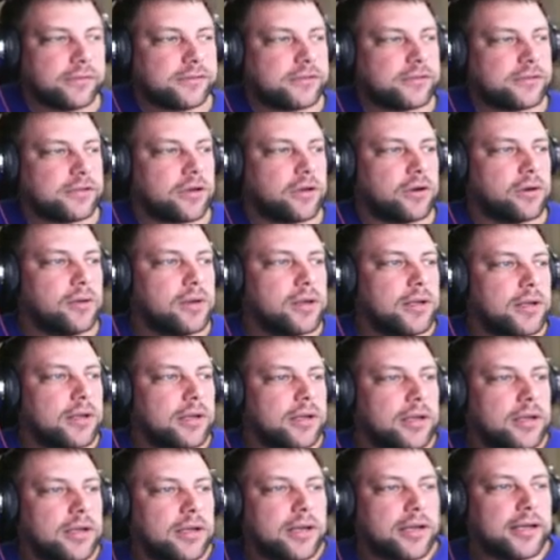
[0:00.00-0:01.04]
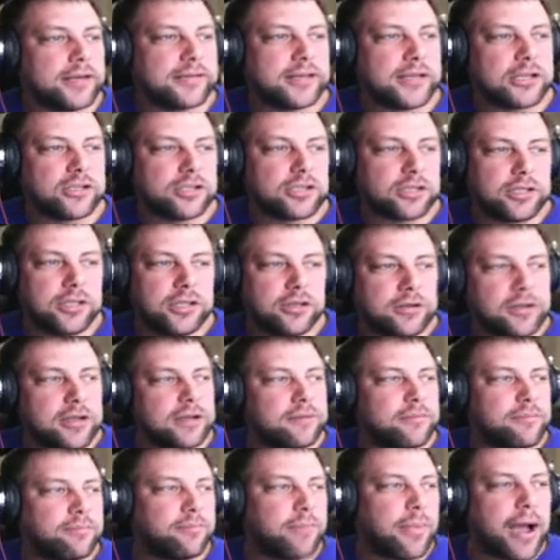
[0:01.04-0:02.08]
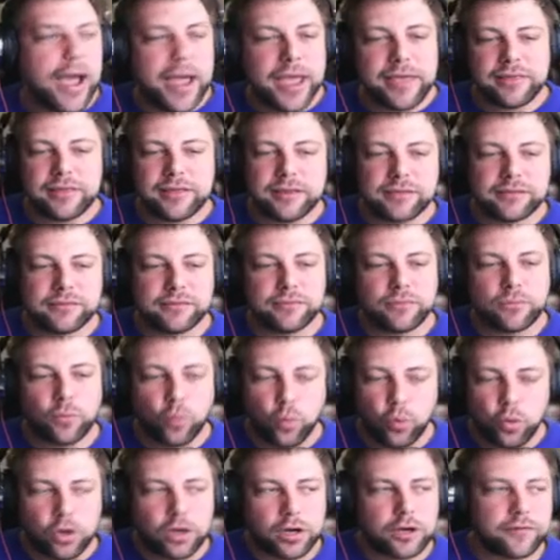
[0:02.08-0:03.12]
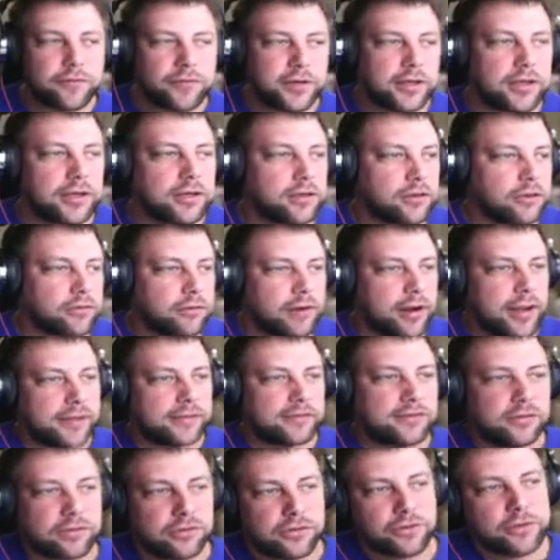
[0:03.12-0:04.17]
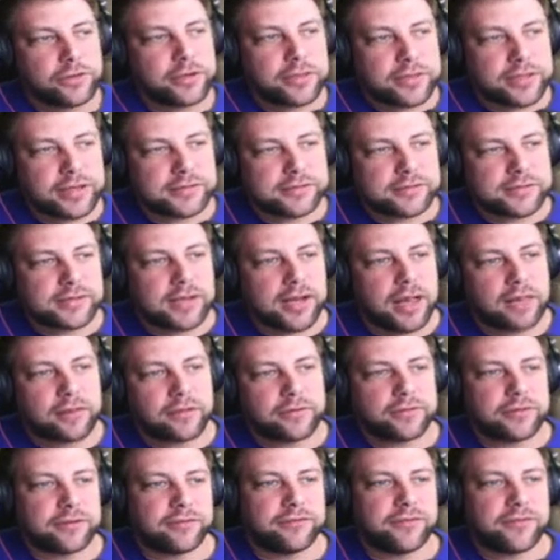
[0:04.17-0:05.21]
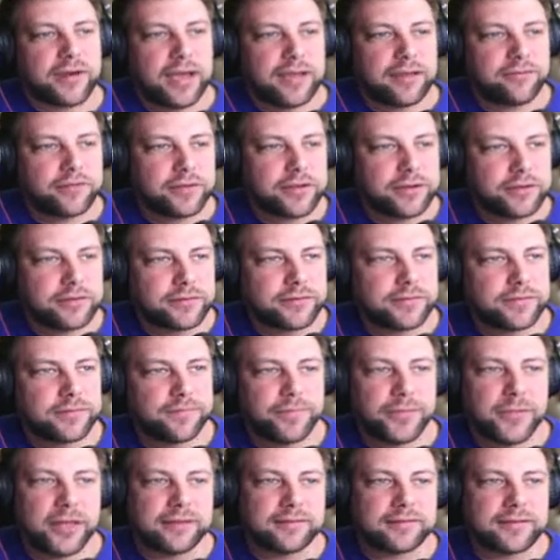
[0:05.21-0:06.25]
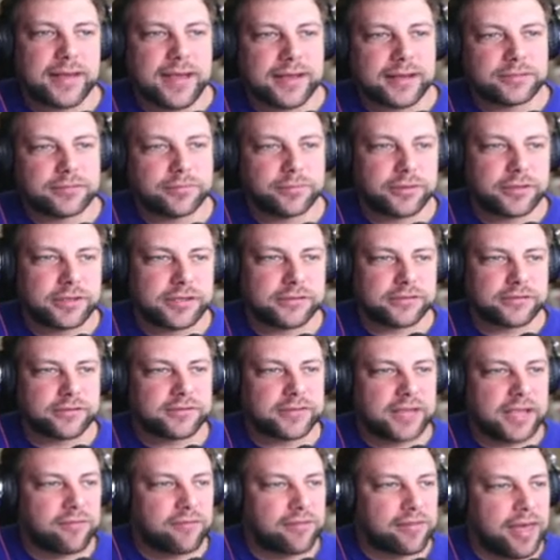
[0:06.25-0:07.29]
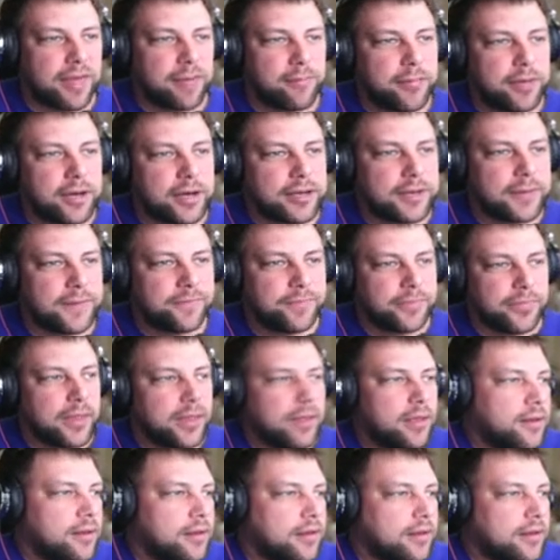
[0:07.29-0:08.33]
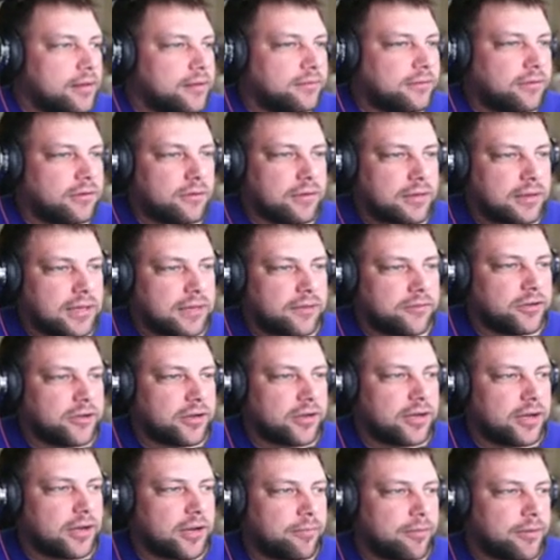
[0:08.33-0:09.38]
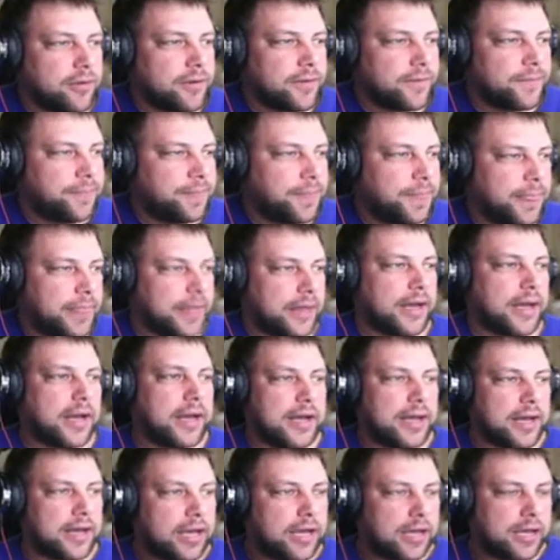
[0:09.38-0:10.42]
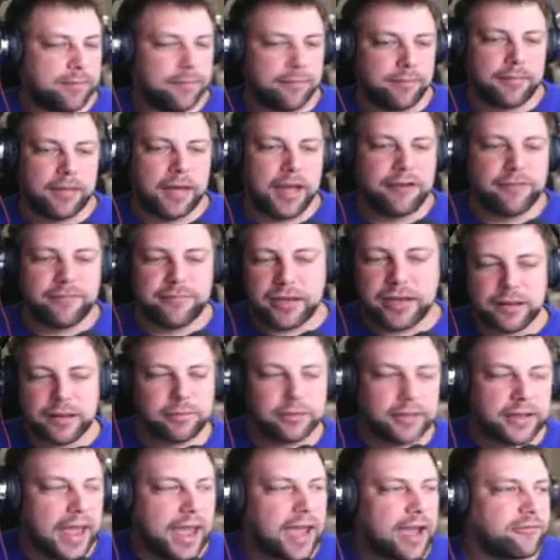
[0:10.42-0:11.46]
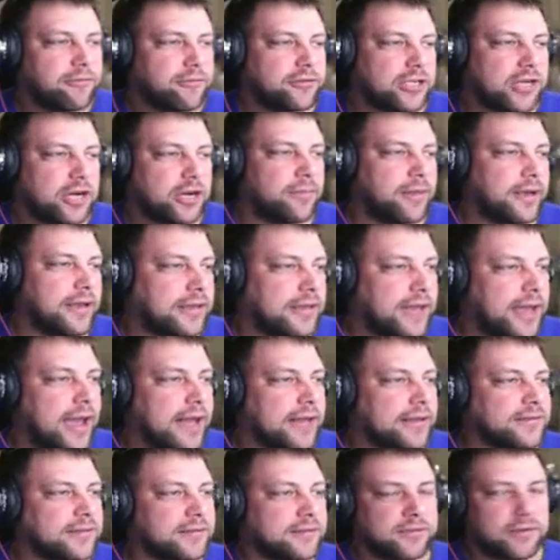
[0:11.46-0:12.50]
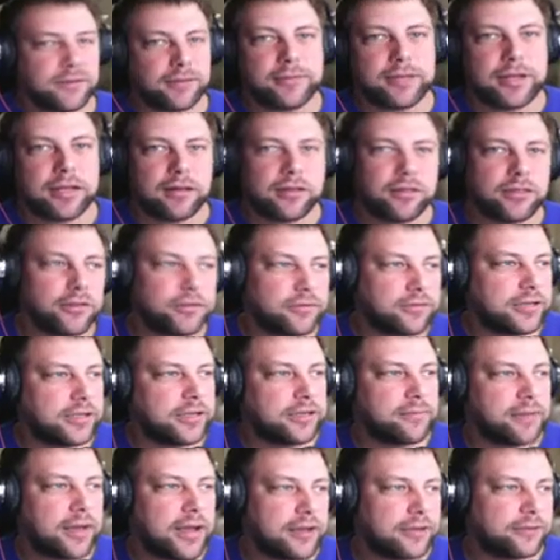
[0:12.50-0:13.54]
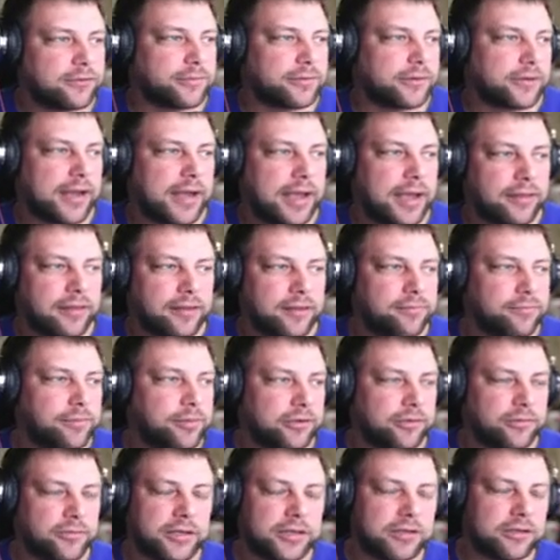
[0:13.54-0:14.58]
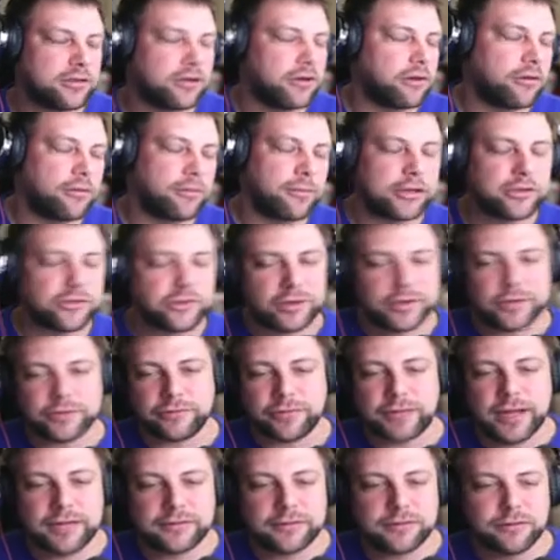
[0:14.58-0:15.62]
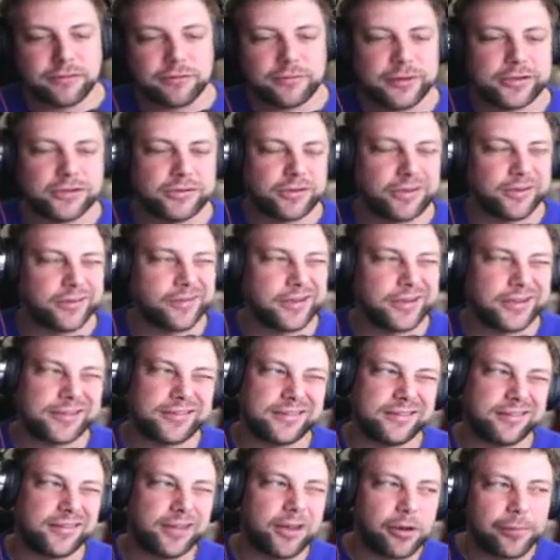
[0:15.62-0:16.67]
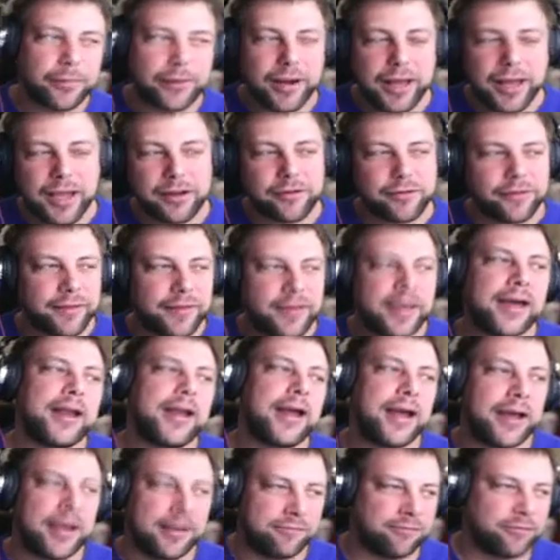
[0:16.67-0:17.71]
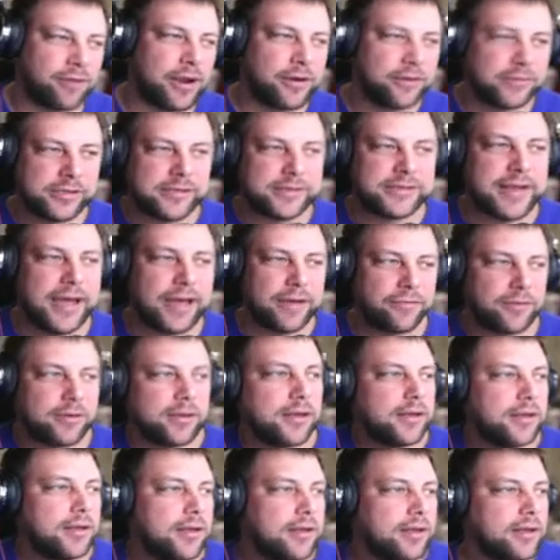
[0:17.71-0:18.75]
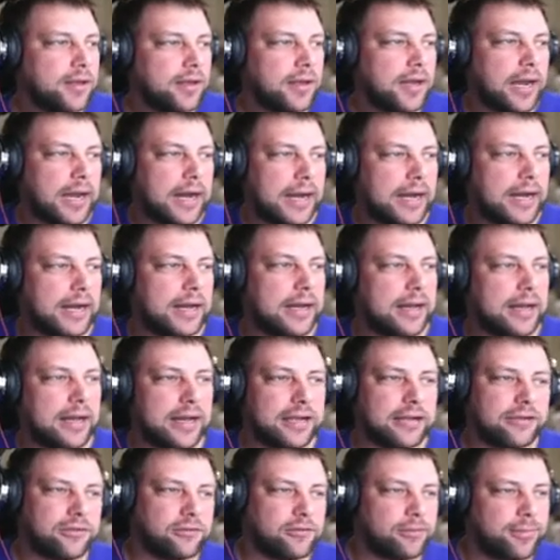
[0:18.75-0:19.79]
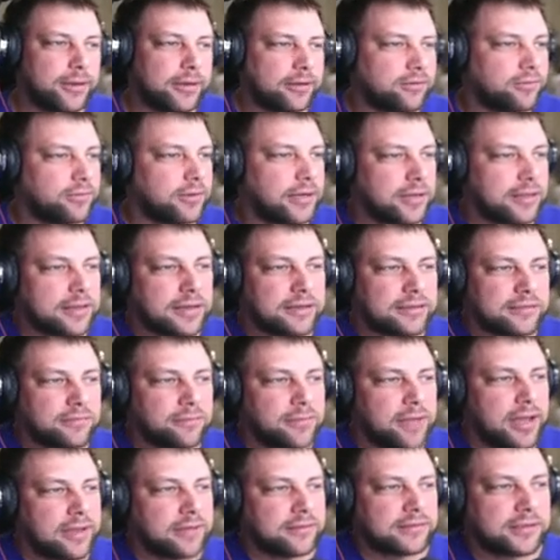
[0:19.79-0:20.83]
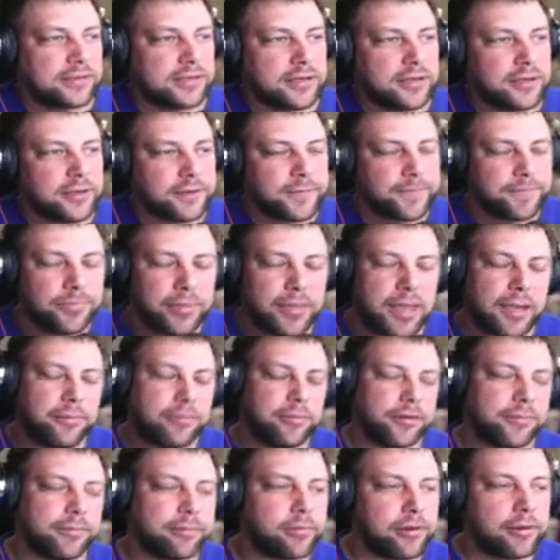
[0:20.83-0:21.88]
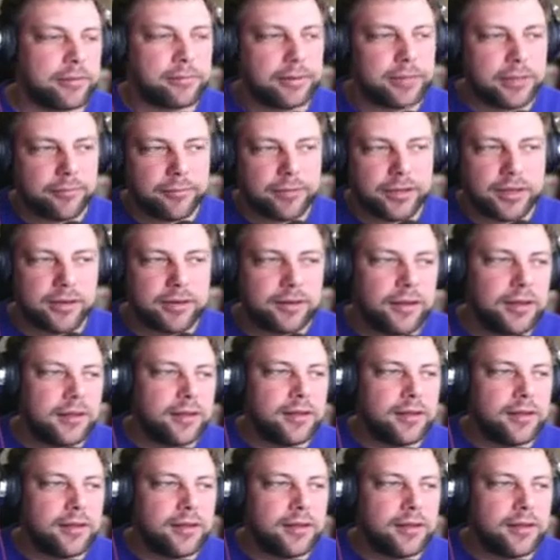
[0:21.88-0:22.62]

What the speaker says: So essentially, you can buy this work vehicle, right? So $30,000 at 5 years. It's taxable because you're saving that money. So it gives you a number. I've been to average out my gas. So I'm getting 13 miles per gallon between towing my trailer, not towing my trailer. It's a little bit higher than that. I've rounded down. I do about 20,000 miles a year. I put premium in.